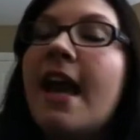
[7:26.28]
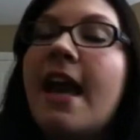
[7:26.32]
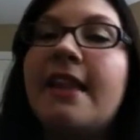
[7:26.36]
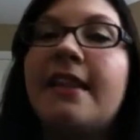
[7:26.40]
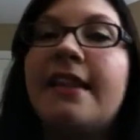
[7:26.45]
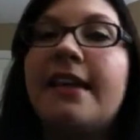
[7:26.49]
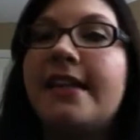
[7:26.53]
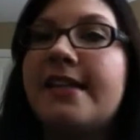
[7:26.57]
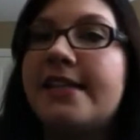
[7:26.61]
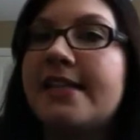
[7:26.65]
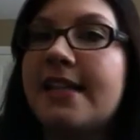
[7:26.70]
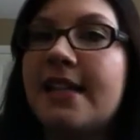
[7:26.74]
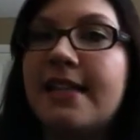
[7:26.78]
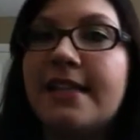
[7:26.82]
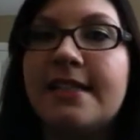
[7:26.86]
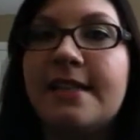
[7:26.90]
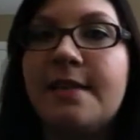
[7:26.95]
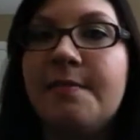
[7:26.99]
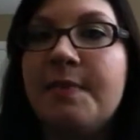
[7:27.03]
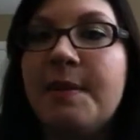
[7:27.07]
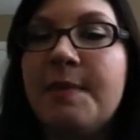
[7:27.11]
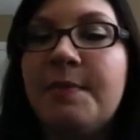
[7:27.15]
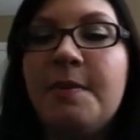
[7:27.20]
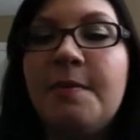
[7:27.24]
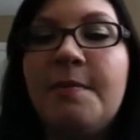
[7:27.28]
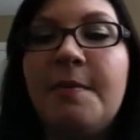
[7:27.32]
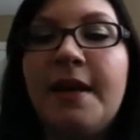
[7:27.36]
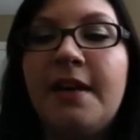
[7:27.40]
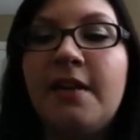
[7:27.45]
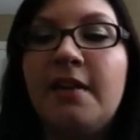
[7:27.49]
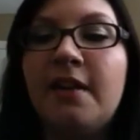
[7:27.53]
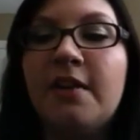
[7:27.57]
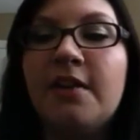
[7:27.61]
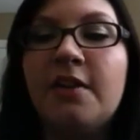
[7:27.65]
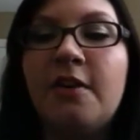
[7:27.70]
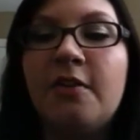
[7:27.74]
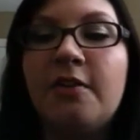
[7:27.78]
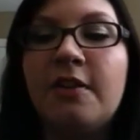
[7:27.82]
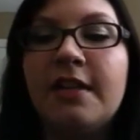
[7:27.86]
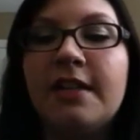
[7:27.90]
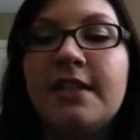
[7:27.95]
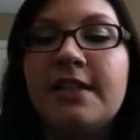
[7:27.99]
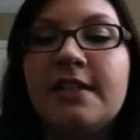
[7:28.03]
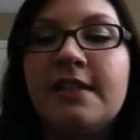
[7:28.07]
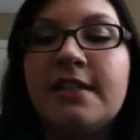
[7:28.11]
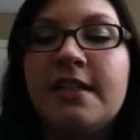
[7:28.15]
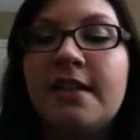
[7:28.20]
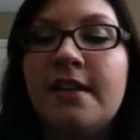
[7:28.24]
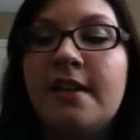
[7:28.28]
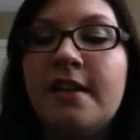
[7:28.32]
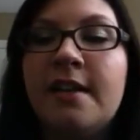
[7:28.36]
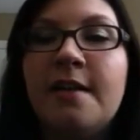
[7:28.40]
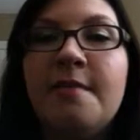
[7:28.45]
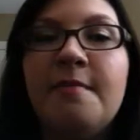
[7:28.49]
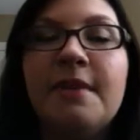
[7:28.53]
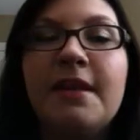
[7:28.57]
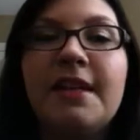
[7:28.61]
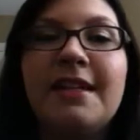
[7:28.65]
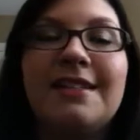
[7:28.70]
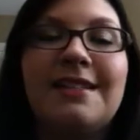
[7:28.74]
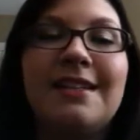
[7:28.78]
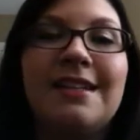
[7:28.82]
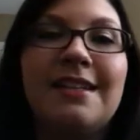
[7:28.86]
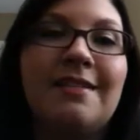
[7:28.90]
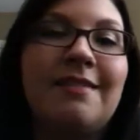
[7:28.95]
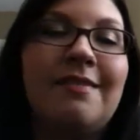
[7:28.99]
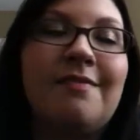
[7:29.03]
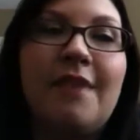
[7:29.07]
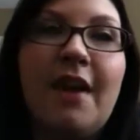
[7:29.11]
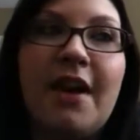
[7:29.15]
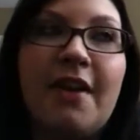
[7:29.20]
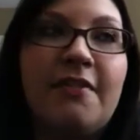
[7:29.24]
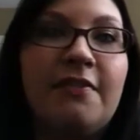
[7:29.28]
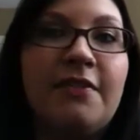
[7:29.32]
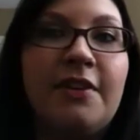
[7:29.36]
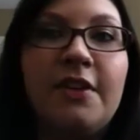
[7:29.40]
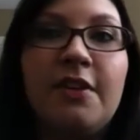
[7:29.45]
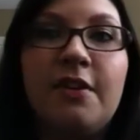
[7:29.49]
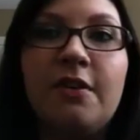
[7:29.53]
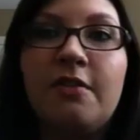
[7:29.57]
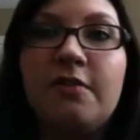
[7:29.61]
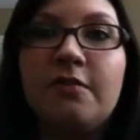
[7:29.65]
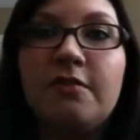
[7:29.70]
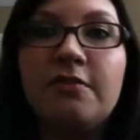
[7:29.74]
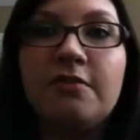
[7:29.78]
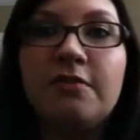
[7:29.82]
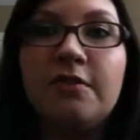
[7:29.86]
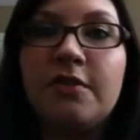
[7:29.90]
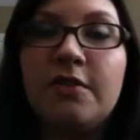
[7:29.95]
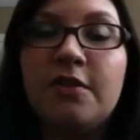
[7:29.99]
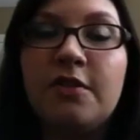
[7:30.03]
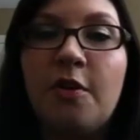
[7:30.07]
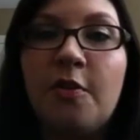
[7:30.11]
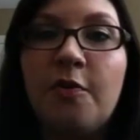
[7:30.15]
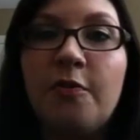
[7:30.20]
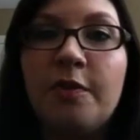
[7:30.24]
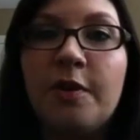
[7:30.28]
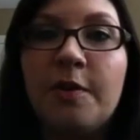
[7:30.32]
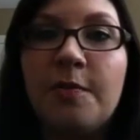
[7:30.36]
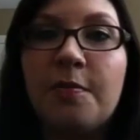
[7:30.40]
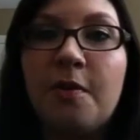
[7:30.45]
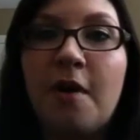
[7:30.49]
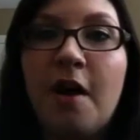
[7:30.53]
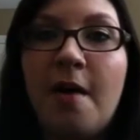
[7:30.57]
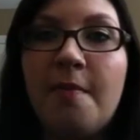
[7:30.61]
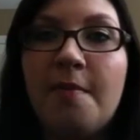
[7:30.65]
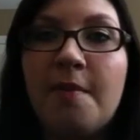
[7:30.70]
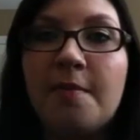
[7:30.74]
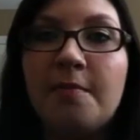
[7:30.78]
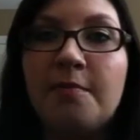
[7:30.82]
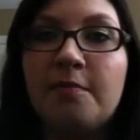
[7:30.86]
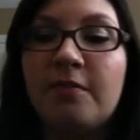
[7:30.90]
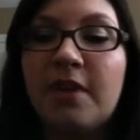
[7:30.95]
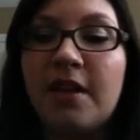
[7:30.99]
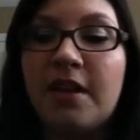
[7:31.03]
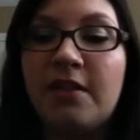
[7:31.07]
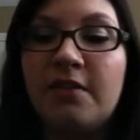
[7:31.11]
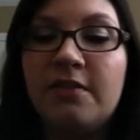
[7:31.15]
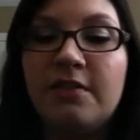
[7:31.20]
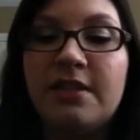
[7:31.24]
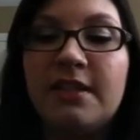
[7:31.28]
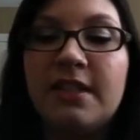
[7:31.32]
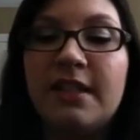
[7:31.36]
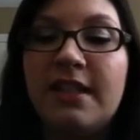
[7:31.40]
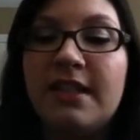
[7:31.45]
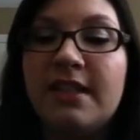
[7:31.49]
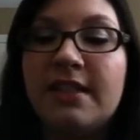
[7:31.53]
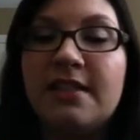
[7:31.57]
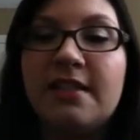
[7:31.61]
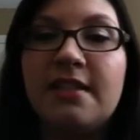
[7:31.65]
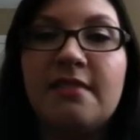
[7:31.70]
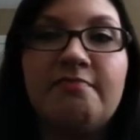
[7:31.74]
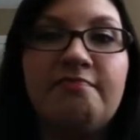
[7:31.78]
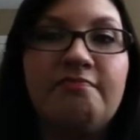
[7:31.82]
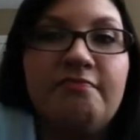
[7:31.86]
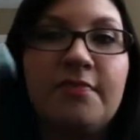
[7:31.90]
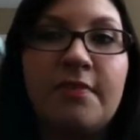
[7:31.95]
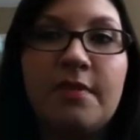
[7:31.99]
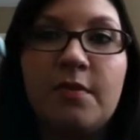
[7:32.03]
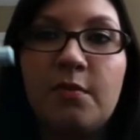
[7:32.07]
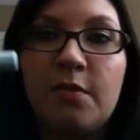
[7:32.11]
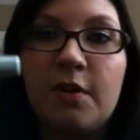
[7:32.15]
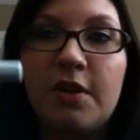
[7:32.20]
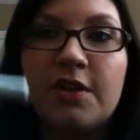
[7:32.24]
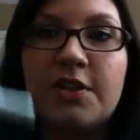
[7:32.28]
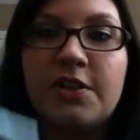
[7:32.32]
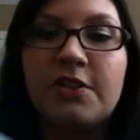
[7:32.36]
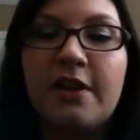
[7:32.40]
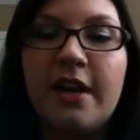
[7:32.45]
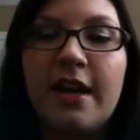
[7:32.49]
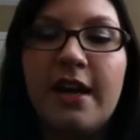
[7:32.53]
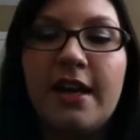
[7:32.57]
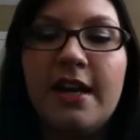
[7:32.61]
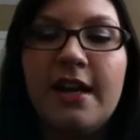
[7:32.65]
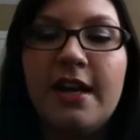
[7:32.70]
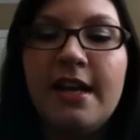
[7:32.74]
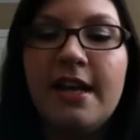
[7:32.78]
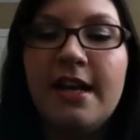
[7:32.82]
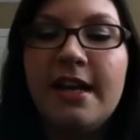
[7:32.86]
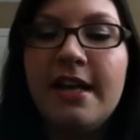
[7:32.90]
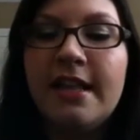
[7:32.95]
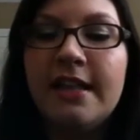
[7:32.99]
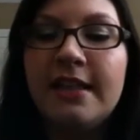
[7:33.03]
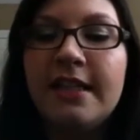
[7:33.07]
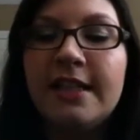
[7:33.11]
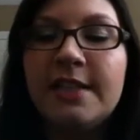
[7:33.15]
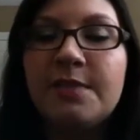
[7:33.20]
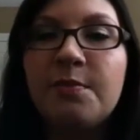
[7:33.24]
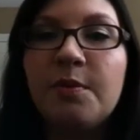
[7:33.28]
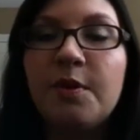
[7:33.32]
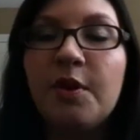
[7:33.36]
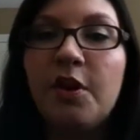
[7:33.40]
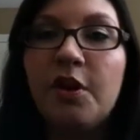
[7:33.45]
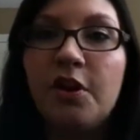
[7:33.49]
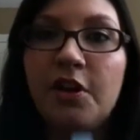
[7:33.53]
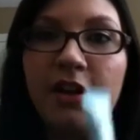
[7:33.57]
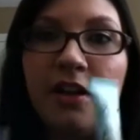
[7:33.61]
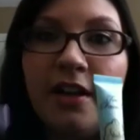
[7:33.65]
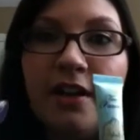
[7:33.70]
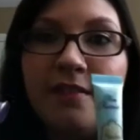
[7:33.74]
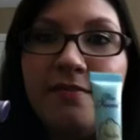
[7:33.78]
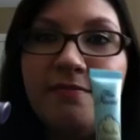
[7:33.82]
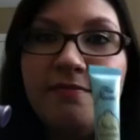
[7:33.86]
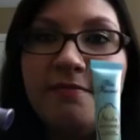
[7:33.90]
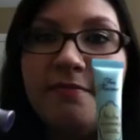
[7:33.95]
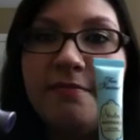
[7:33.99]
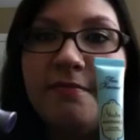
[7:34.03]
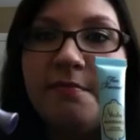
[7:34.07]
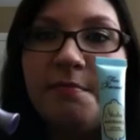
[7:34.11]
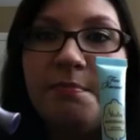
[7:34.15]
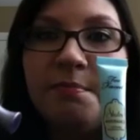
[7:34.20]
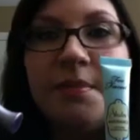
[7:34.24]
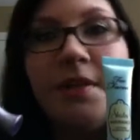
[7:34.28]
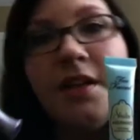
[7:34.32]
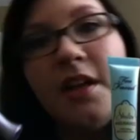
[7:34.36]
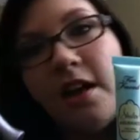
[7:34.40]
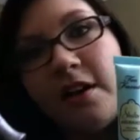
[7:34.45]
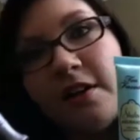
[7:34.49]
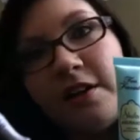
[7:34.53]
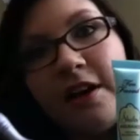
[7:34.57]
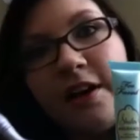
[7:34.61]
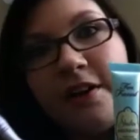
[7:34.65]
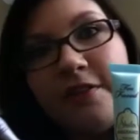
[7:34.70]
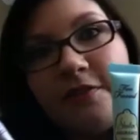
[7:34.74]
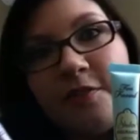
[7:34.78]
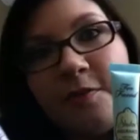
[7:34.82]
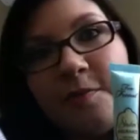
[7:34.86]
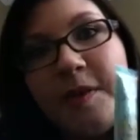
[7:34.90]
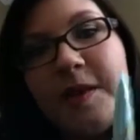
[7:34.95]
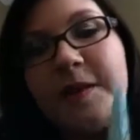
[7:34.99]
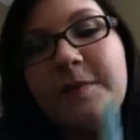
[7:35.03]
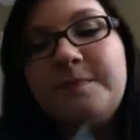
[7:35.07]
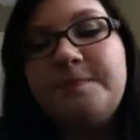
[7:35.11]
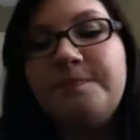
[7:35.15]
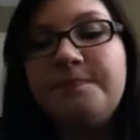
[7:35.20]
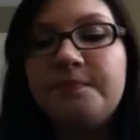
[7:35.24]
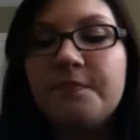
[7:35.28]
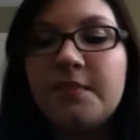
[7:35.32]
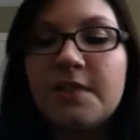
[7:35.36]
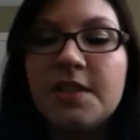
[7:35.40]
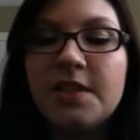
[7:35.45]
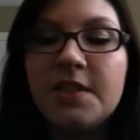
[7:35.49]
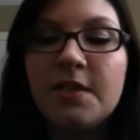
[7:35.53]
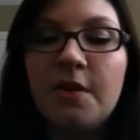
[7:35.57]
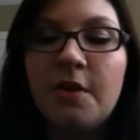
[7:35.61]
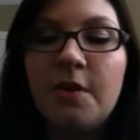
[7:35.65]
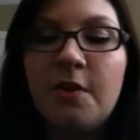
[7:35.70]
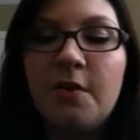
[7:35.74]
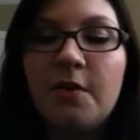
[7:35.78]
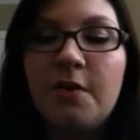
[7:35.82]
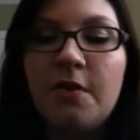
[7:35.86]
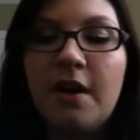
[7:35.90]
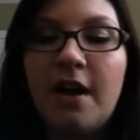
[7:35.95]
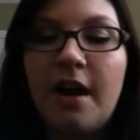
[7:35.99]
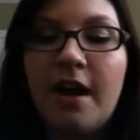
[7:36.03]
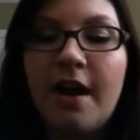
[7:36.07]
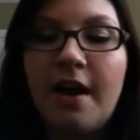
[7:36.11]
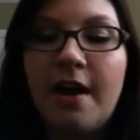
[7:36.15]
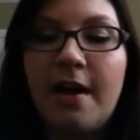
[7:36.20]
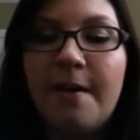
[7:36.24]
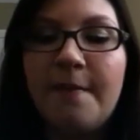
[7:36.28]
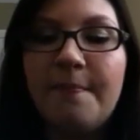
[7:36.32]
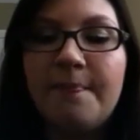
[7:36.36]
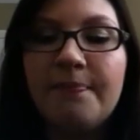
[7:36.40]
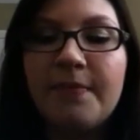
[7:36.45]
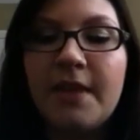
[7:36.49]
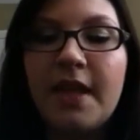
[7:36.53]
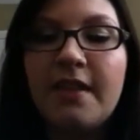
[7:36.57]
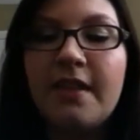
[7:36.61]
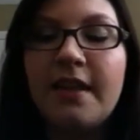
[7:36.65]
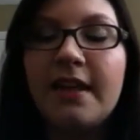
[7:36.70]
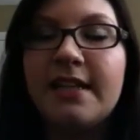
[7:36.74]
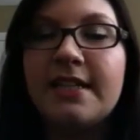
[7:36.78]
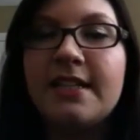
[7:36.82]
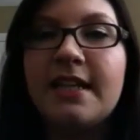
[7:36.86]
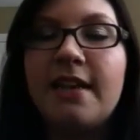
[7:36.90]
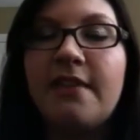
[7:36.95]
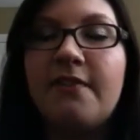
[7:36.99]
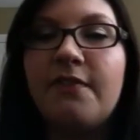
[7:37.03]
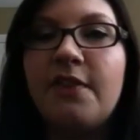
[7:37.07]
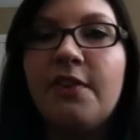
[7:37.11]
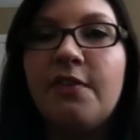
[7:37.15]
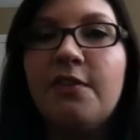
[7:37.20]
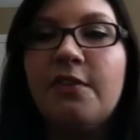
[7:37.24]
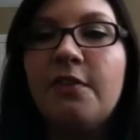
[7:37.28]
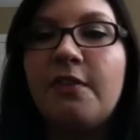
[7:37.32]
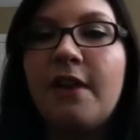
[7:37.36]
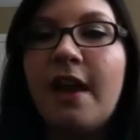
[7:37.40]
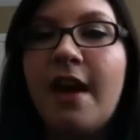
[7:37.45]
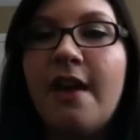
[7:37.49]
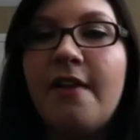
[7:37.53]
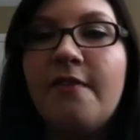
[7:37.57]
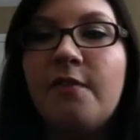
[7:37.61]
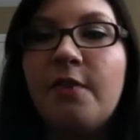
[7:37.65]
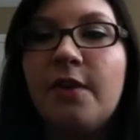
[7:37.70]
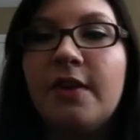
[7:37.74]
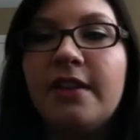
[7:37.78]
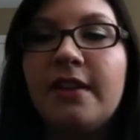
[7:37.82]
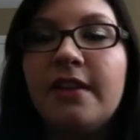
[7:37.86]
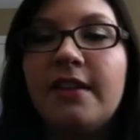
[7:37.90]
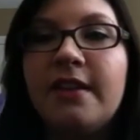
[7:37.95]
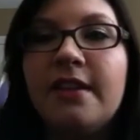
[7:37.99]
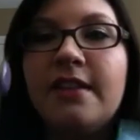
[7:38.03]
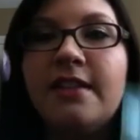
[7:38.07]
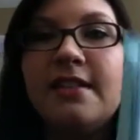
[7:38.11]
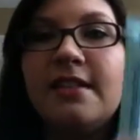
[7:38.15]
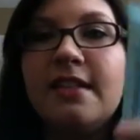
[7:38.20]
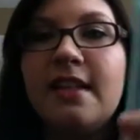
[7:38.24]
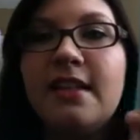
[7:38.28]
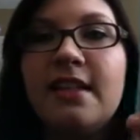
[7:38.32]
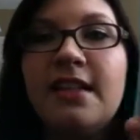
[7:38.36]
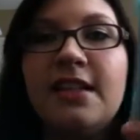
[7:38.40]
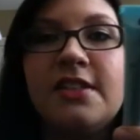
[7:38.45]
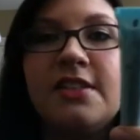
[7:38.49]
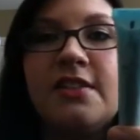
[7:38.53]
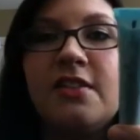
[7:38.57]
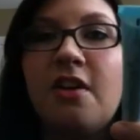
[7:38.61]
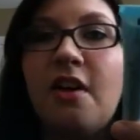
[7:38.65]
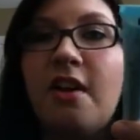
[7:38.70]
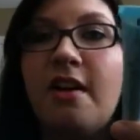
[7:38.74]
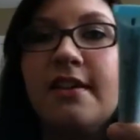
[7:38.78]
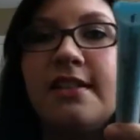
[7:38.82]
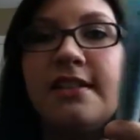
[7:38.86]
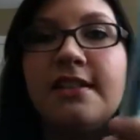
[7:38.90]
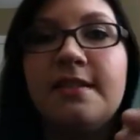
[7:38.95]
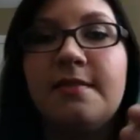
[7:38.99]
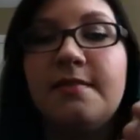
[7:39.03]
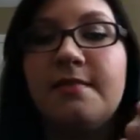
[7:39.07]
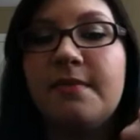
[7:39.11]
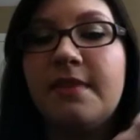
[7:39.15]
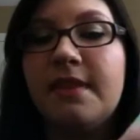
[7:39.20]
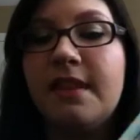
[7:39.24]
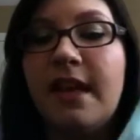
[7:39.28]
And like I said, some people might not notice because they have, you know, no real problem. They use these, works great. These work good, but not great for me. So, and like I said, if you don't have oily lids, then these are awesome.